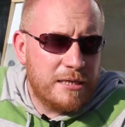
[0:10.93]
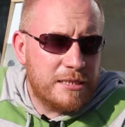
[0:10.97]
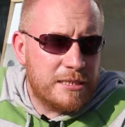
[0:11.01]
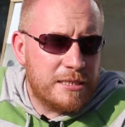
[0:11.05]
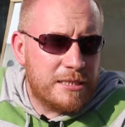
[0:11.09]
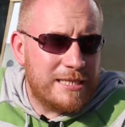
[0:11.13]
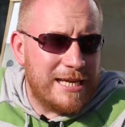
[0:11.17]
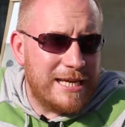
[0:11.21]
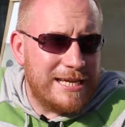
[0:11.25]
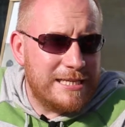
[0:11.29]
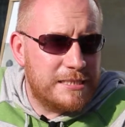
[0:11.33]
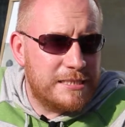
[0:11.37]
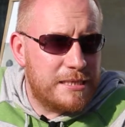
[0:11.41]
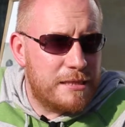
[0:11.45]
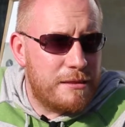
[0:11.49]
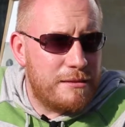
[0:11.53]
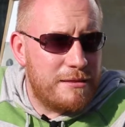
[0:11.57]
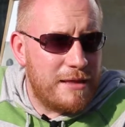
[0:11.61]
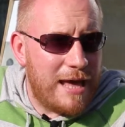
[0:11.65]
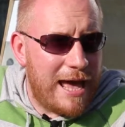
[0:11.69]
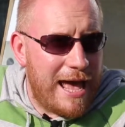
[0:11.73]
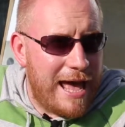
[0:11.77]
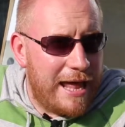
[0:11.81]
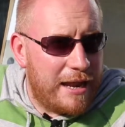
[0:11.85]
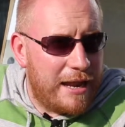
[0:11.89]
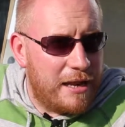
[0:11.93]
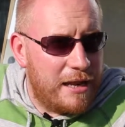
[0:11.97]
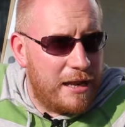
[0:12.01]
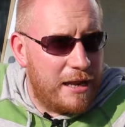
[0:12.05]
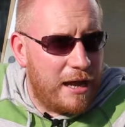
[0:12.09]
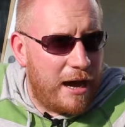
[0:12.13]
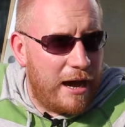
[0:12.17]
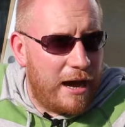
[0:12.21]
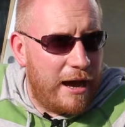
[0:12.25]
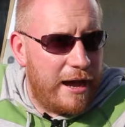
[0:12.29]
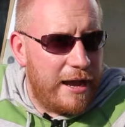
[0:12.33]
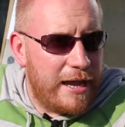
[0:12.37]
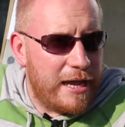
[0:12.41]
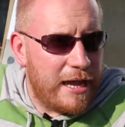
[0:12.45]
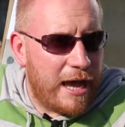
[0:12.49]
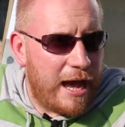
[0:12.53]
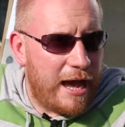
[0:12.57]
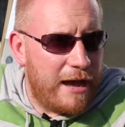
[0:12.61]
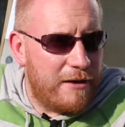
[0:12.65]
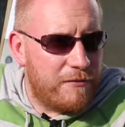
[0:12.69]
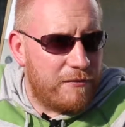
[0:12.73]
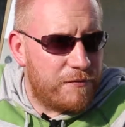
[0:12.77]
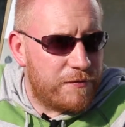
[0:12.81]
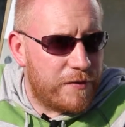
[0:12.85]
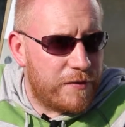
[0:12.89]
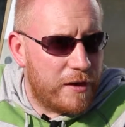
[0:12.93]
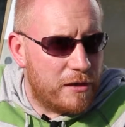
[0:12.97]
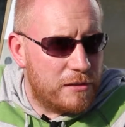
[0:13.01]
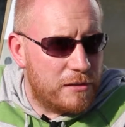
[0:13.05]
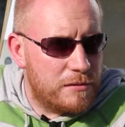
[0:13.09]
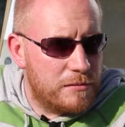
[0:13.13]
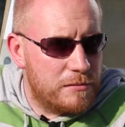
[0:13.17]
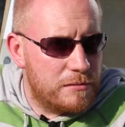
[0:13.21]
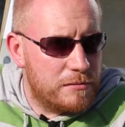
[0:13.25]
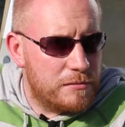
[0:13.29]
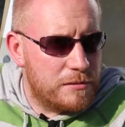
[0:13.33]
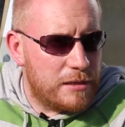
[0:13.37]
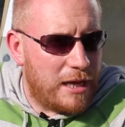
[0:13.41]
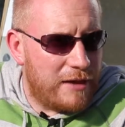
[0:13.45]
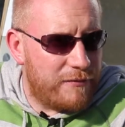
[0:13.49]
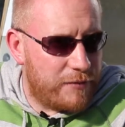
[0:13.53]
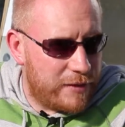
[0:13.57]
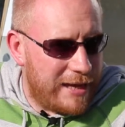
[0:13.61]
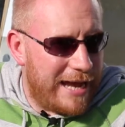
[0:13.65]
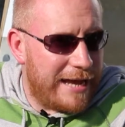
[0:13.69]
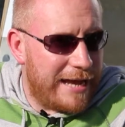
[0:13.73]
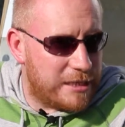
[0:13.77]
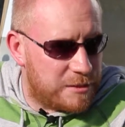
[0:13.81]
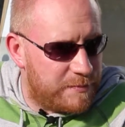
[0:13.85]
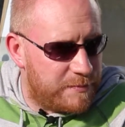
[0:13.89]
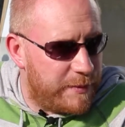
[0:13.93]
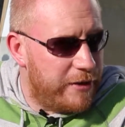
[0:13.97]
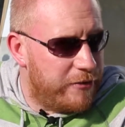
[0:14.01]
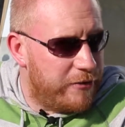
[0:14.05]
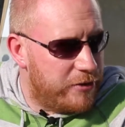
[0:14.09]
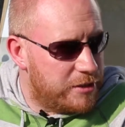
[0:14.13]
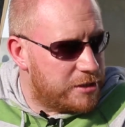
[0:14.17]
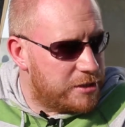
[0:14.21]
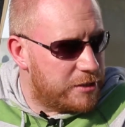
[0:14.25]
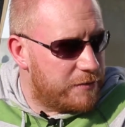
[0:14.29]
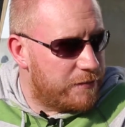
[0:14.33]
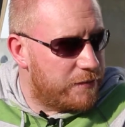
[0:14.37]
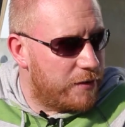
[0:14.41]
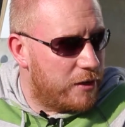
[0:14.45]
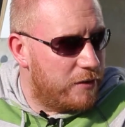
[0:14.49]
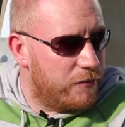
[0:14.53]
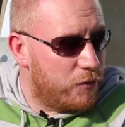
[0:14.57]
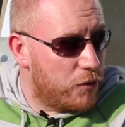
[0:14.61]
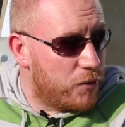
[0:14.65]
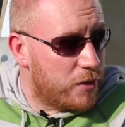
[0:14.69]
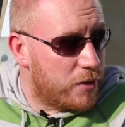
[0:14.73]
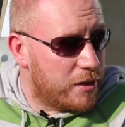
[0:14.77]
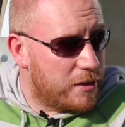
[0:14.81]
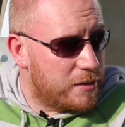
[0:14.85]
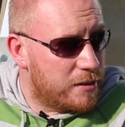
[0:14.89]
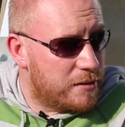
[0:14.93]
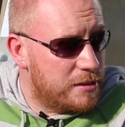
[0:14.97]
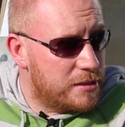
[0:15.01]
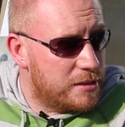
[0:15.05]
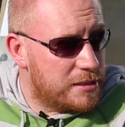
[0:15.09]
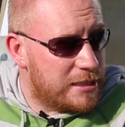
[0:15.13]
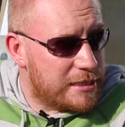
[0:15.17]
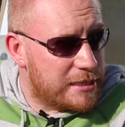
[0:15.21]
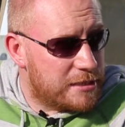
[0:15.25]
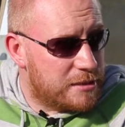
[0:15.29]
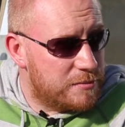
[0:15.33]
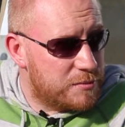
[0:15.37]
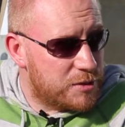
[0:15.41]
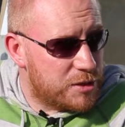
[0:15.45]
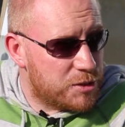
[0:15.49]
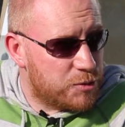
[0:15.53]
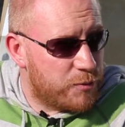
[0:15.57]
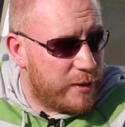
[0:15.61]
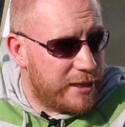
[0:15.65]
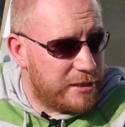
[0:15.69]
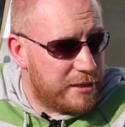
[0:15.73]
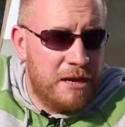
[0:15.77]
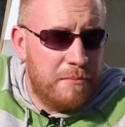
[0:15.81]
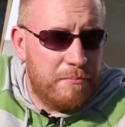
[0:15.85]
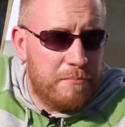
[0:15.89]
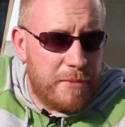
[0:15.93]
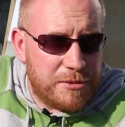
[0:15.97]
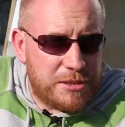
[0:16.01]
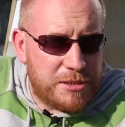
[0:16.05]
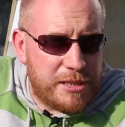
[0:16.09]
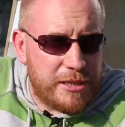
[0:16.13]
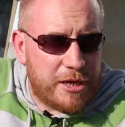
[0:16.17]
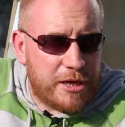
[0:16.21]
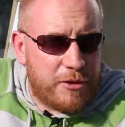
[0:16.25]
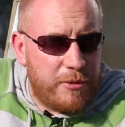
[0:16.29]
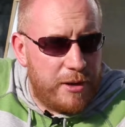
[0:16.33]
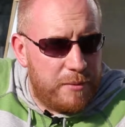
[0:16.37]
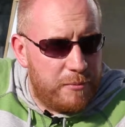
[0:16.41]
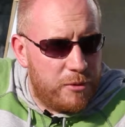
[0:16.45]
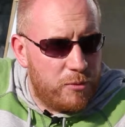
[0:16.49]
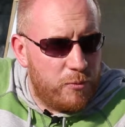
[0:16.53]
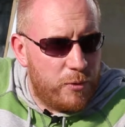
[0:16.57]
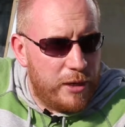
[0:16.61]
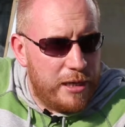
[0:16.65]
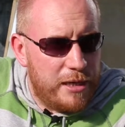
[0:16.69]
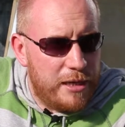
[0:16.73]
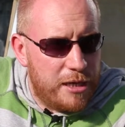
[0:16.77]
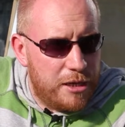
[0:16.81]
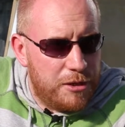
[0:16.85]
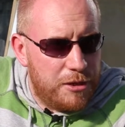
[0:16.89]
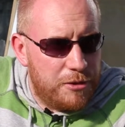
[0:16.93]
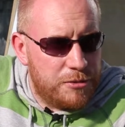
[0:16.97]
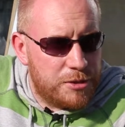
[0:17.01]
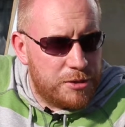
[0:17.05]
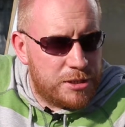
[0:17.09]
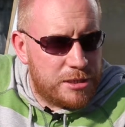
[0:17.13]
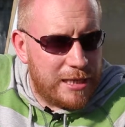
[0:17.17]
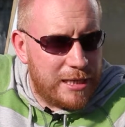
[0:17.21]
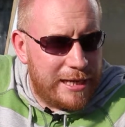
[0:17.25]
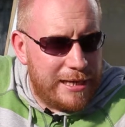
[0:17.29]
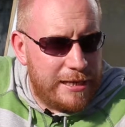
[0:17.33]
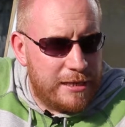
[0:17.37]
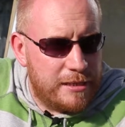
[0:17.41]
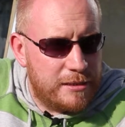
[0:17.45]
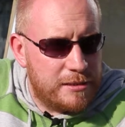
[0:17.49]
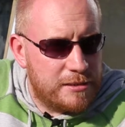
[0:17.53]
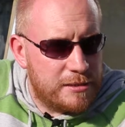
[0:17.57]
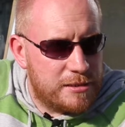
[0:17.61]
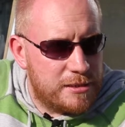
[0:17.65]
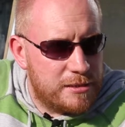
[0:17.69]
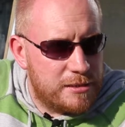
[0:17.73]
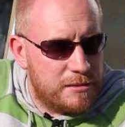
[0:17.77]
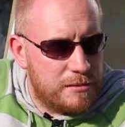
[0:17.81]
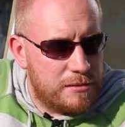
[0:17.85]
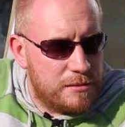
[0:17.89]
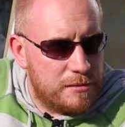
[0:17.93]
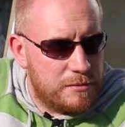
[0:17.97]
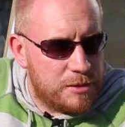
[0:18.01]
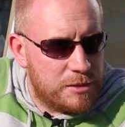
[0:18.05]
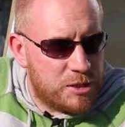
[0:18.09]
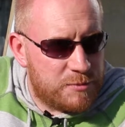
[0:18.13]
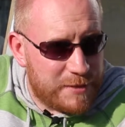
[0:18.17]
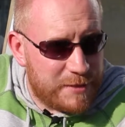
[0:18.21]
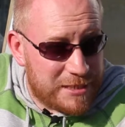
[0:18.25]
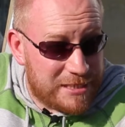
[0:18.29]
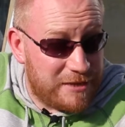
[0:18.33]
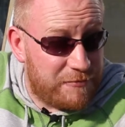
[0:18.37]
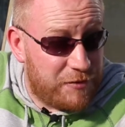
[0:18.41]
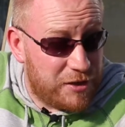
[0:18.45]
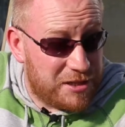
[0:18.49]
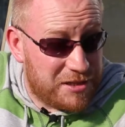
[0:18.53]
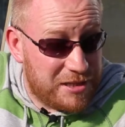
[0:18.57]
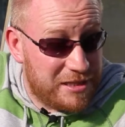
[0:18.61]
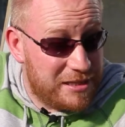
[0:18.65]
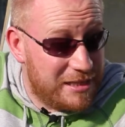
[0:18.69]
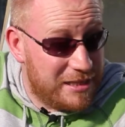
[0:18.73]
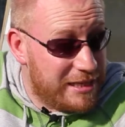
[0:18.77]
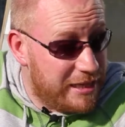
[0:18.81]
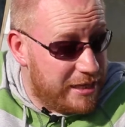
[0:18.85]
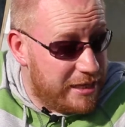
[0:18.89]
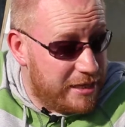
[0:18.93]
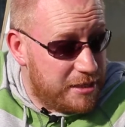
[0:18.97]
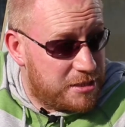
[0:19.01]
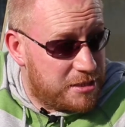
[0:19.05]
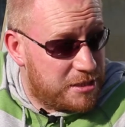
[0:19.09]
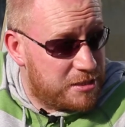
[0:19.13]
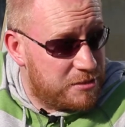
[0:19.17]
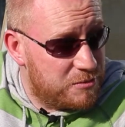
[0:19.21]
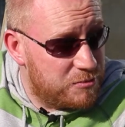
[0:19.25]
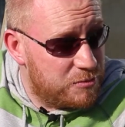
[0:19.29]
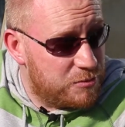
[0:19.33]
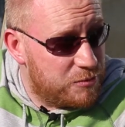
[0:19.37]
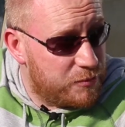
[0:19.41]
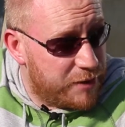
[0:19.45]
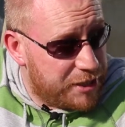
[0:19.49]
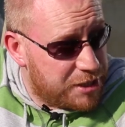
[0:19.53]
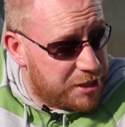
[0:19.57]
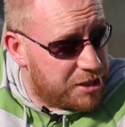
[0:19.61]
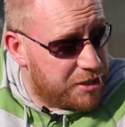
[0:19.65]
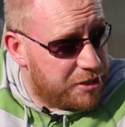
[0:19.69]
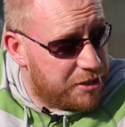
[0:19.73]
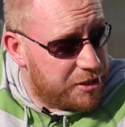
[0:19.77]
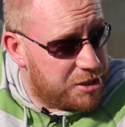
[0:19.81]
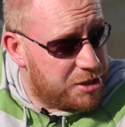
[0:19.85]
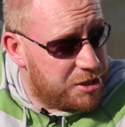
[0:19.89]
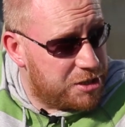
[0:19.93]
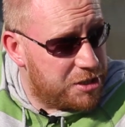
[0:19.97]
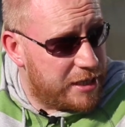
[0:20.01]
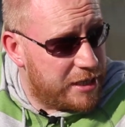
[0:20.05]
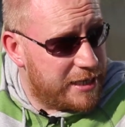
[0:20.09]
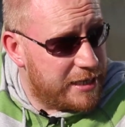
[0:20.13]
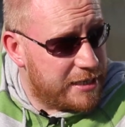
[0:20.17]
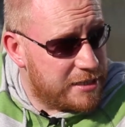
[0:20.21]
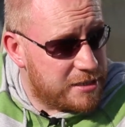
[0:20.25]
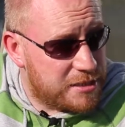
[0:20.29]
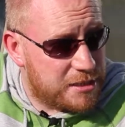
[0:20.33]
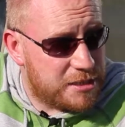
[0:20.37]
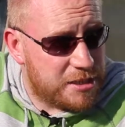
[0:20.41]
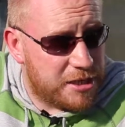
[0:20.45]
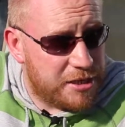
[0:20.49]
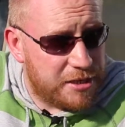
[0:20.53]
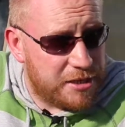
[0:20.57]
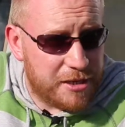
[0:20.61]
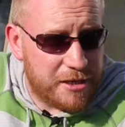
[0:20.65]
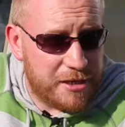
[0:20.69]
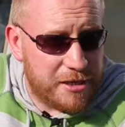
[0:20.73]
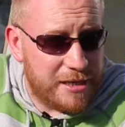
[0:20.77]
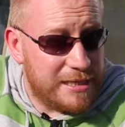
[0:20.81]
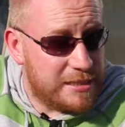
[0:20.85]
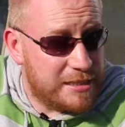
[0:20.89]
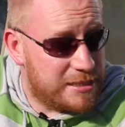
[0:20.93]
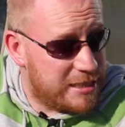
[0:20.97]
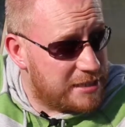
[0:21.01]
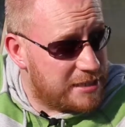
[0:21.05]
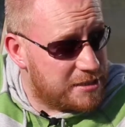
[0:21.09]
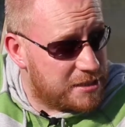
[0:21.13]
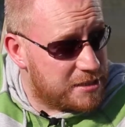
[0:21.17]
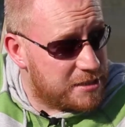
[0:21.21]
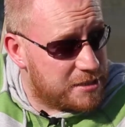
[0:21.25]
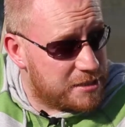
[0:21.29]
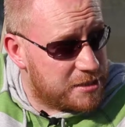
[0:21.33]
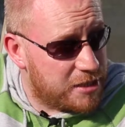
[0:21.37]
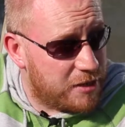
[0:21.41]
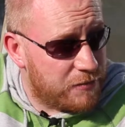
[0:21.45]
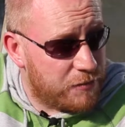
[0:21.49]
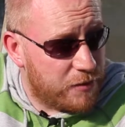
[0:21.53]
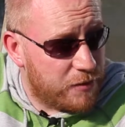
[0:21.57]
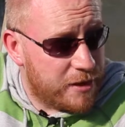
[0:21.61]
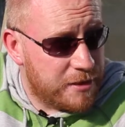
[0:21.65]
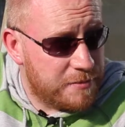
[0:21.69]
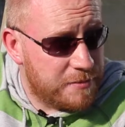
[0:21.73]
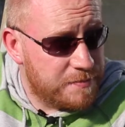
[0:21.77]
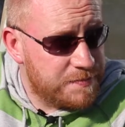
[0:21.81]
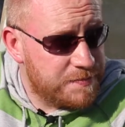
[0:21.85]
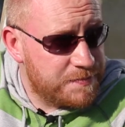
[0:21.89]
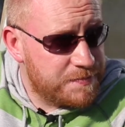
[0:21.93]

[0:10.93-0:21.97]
Since then I have experience of other systems as well. Most of the equipment we use in specifically Leeds research is sensors and software.